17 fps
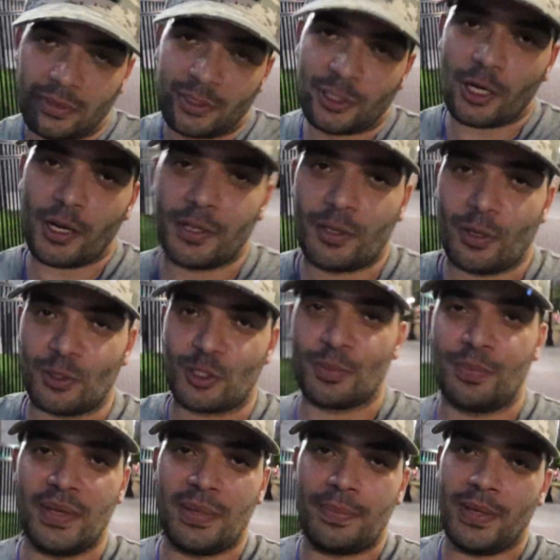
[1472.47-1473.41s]
Sorry,
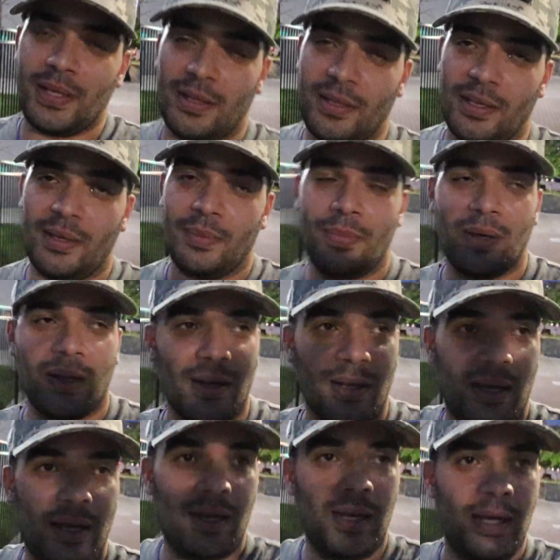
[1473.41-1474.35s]
Tulsa PD,
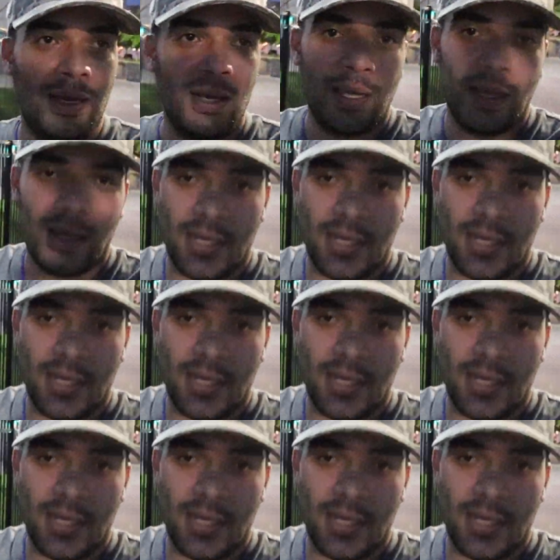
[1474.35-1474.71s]
but